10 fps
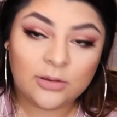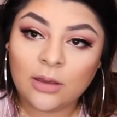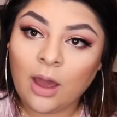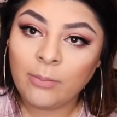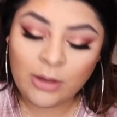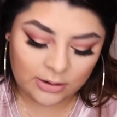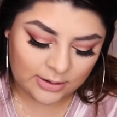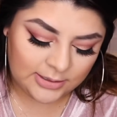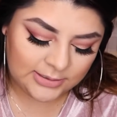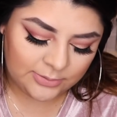Come on,
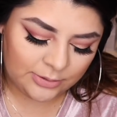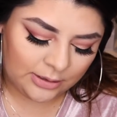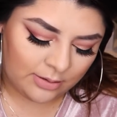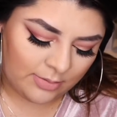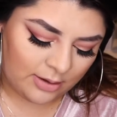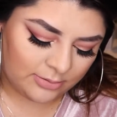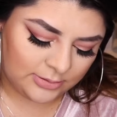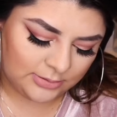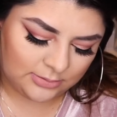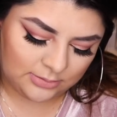it doesn't want to come out.
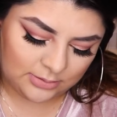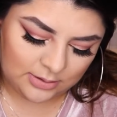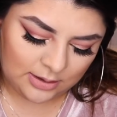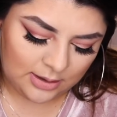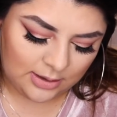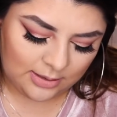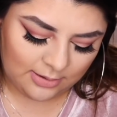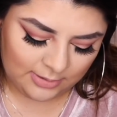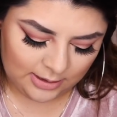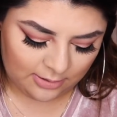
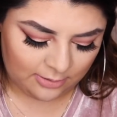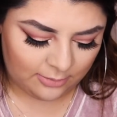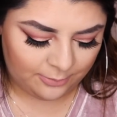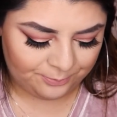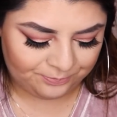Here we go.